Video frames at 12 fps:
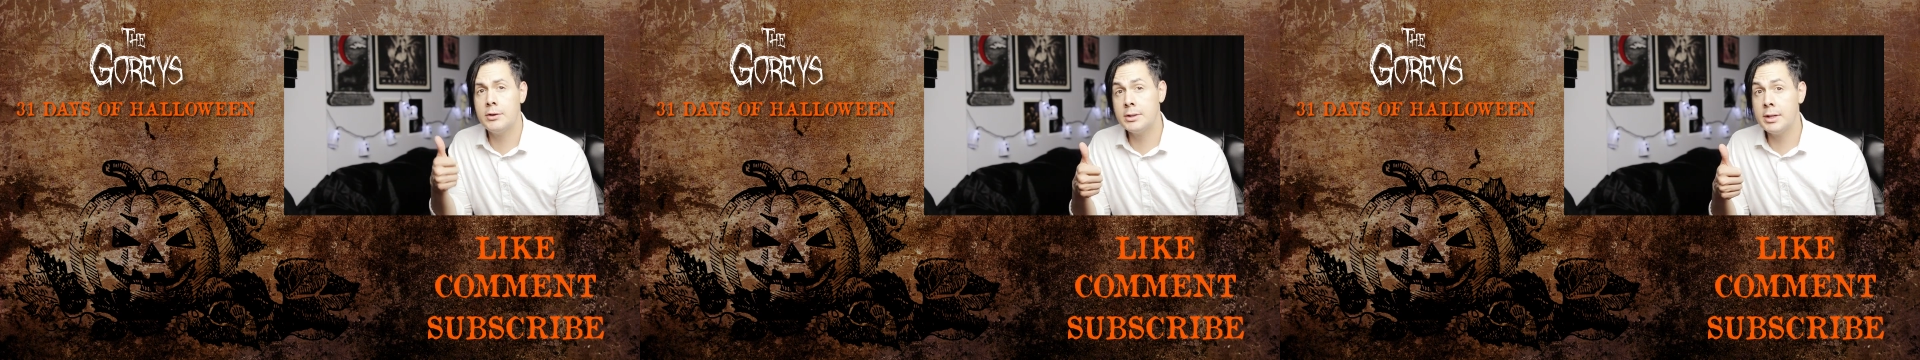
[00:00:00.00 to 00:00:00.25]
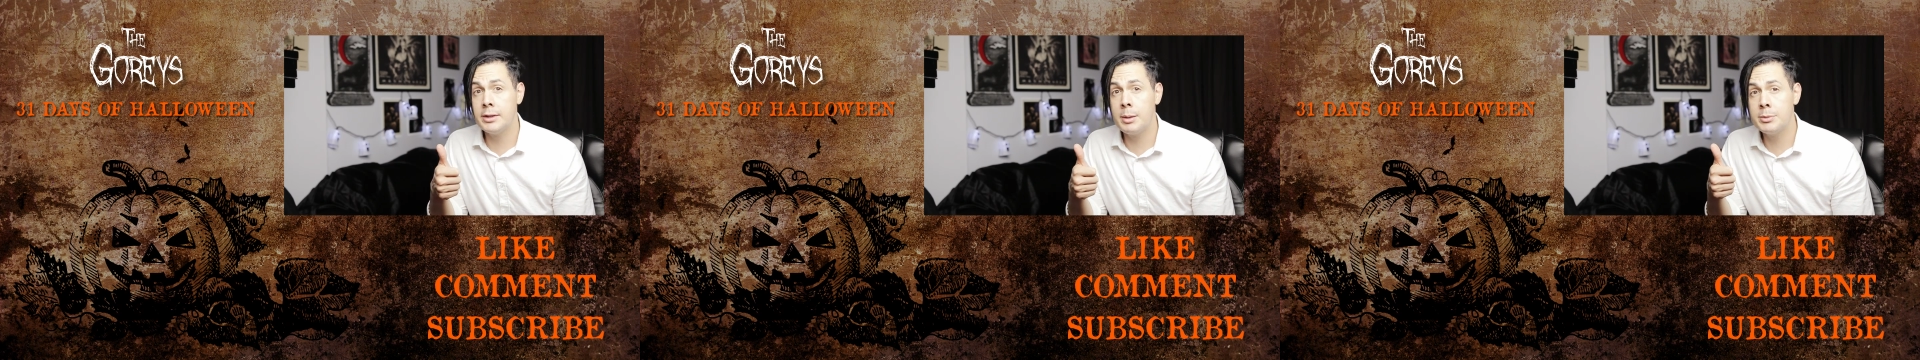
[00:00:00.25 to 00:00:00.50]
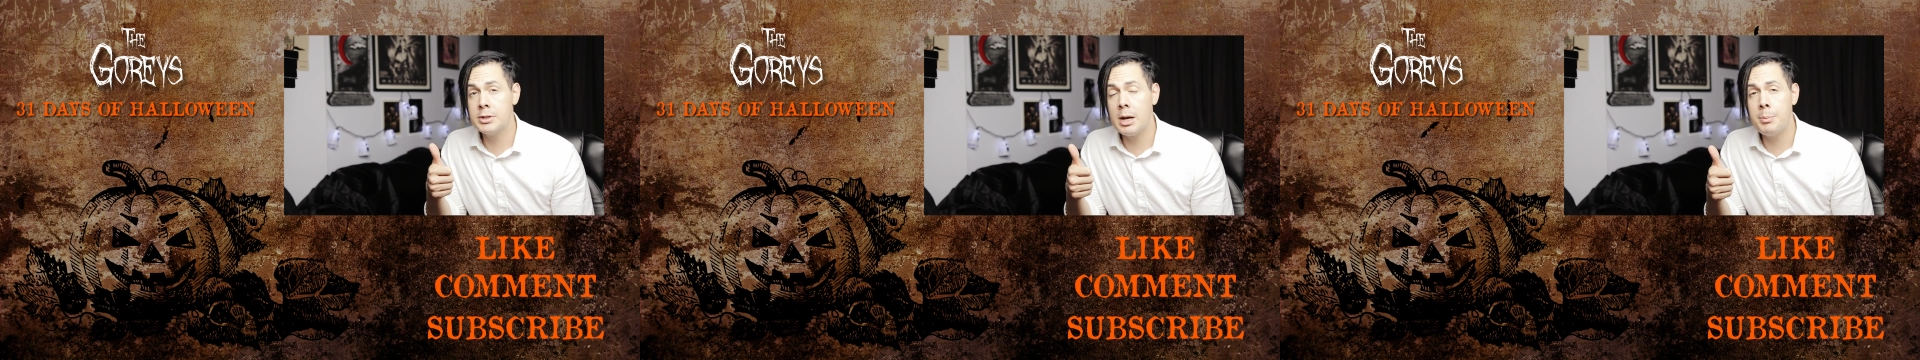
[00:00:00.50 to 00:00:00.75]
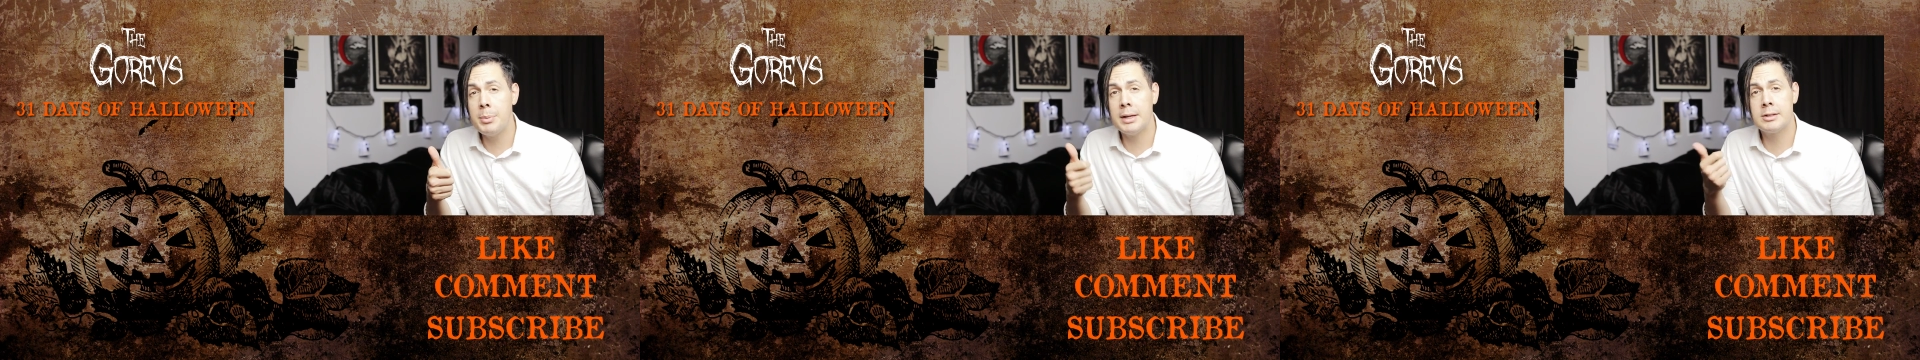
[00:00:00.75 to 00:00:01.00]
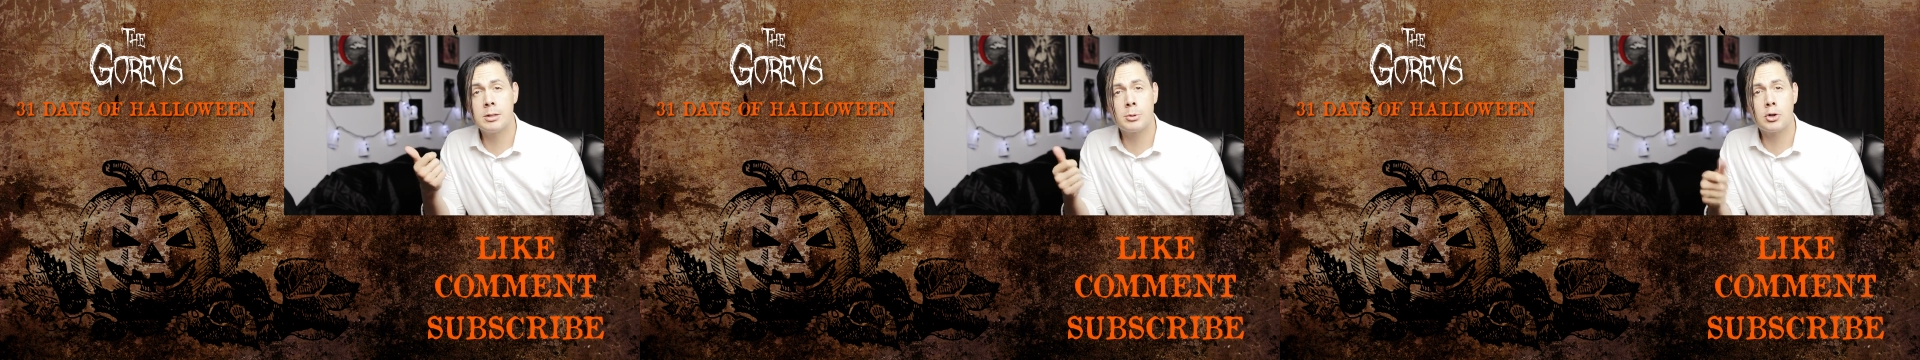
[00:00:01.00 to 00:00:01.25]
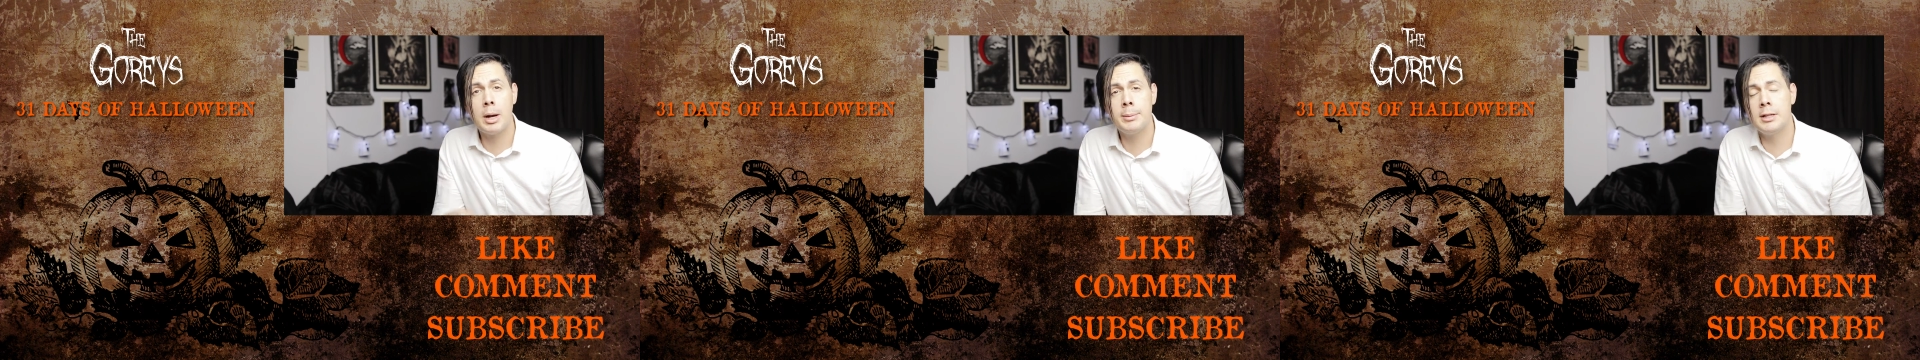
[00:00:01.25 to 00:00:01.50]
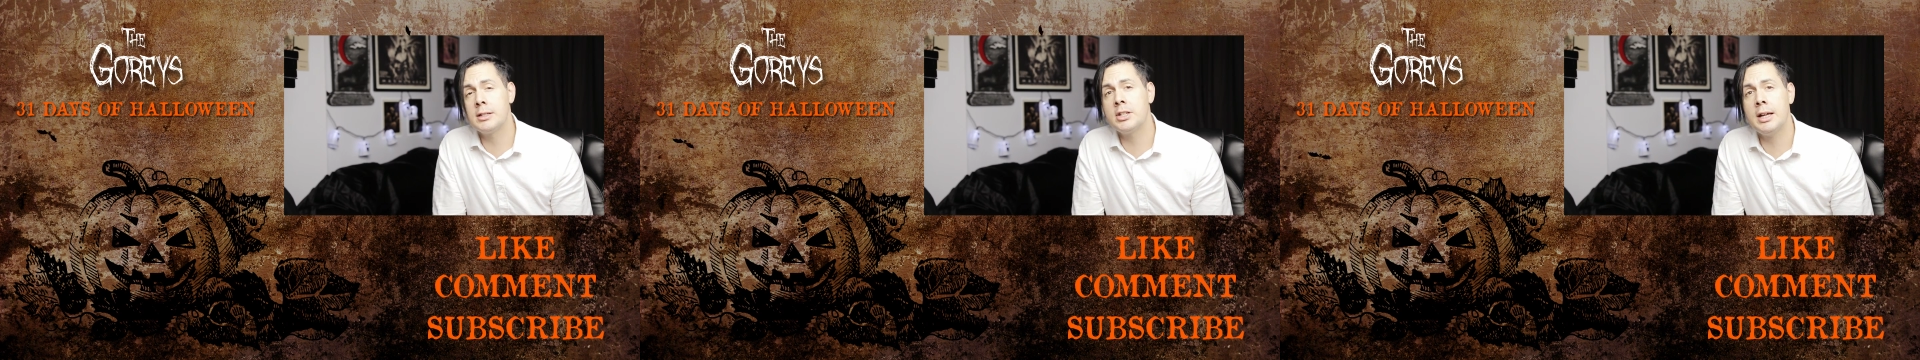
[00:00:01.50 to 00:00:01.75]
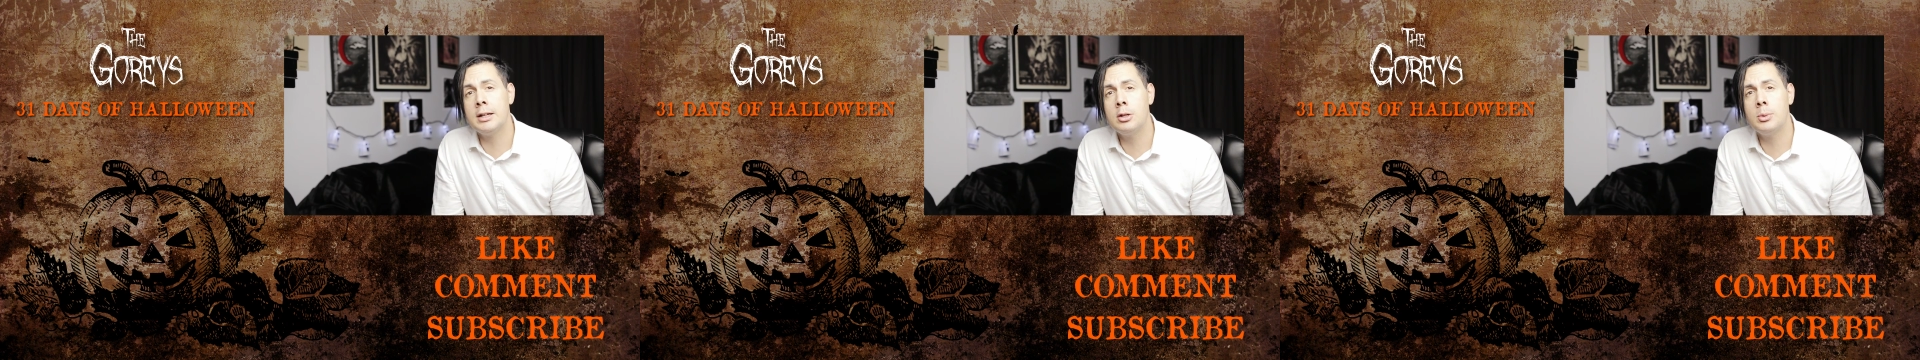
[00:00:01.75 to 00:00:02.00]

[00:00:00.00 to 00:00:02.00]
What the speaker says: us a thumbs up and subscribe to the channel.